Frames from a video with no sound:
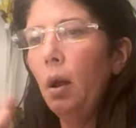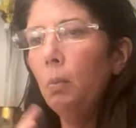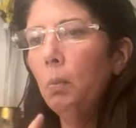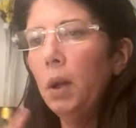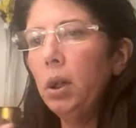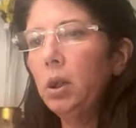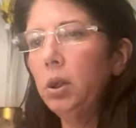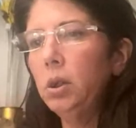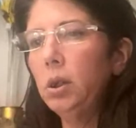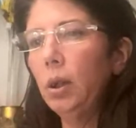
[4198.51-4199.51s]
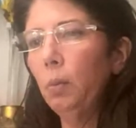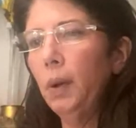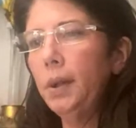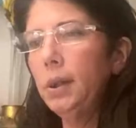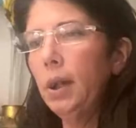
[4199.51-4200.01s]
Monday, Tuesday, and
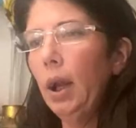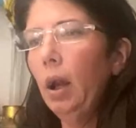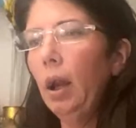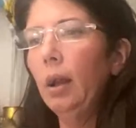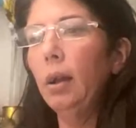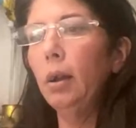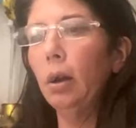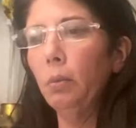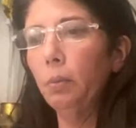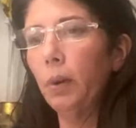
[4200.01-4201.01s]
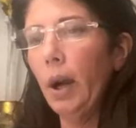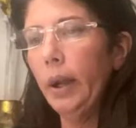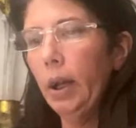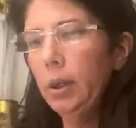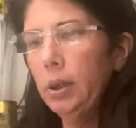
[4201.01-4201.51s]
Wednesday, and then on
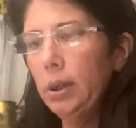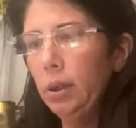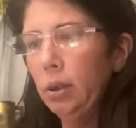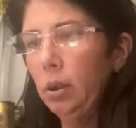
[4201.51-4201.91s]
Fridays.